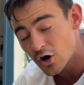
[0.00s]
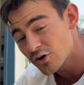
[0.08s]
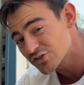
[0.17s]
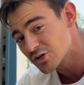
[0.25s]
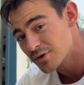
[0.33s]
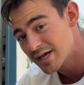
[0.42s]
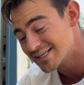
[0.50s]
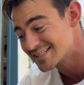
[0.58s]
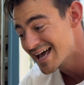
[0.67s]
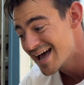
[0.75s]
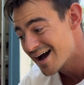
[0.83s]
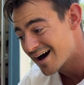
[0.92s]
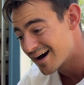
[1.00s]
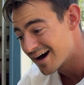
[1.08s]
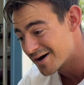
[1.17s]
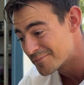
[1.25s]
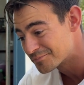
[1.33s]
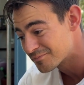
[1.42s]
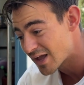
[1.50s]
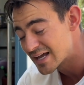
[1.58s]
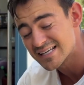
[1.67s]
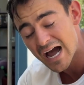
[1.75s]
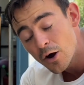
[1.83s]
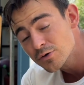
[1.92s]
Also his
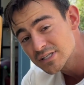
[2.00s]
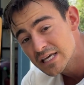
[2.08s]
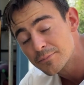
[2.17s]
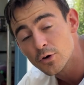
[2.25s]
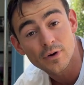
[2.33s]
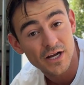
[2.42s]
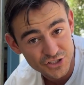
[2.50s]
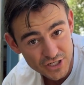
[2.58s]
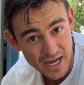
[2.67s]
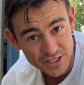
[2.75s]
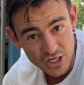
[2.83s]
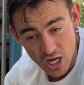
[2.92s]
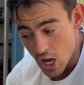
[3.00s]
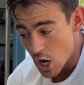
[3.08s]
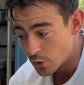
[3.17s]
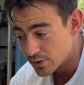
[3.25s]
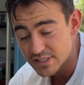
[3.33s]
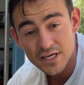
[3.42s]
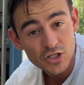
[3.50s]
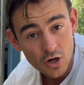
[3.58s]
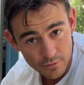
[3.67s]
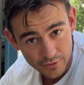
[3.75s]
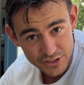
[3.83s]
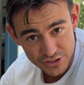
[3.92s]
housekeeper Rajesh, who was
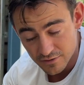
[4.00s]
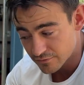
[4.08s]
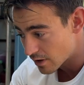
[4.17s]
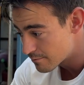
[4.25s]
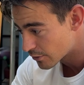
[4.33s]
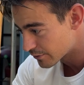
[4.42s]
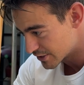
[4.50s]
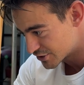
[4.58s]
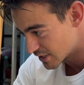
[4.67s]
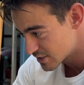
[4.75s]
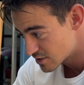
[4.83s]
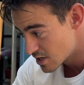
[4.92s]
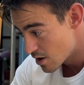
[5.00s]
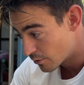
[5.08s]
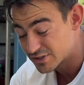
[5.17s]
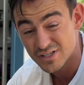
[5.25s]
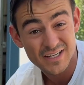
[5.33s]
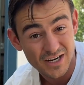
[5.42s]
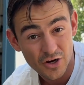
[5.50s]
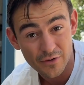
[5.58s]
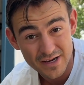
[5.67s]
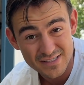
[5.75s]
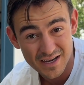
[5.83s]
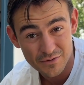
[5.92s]
Indo-Mauritian from Mauritius, which is kind of
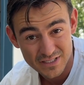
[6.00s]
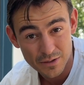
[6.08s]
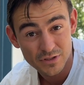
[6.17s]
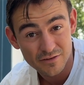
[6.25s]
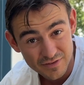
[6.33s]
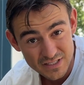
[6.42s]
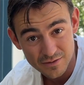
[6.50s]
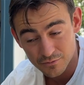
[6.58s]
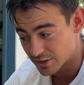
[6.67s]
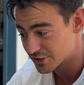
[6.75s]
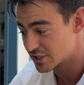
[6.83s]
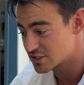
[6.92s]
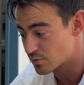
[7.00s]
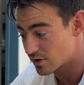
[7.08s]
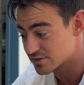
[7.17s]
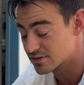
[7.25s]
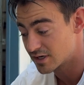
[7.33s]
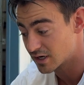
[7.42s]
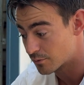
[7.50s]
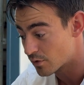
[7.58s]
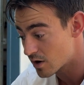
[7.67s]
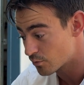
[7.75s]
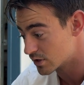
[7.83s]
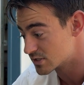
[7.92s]
crazy. I was able to visit Mauritius while studying
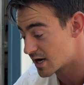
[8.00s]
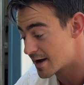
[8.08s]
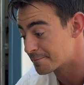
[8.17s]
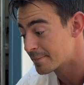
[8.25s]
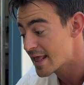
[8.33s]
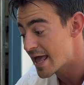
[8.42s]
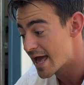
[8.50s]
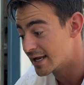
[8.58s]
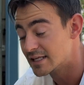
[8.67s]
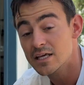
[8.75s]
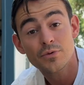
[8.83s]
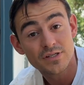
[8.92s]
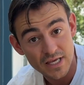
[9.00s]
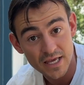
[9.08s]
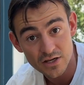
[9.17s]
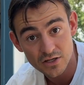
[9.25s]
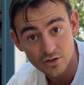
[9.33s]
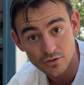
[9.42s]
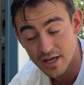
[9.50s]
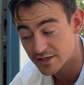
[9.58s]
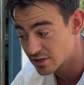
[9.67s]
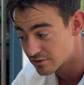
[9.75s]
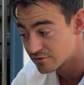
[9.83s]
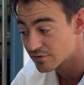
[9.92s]
abroad one time, and he was Hindu and
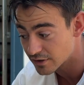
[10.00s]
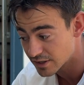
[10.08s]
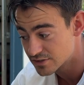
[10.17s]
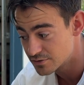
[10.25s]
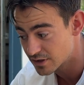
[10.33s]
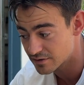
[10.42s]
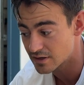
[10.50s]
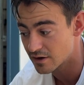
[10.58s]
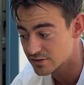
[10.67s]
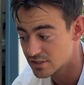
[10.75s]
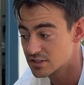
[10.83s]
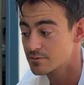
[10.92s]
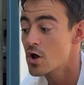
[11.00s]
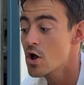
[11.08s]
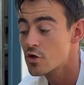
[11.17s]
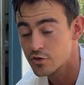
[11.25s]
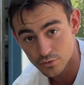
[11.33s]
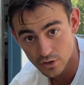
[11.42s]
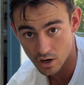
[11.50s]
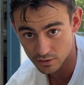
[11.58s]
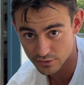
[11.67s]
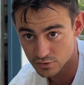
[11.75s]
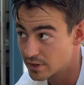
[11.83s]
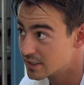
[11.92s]
converted to Catholicism through
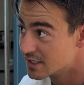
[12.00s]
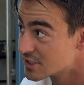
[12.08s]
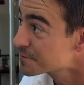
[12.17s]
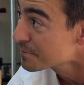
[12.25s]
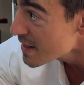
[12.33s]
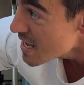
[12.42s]
Carlo's witness.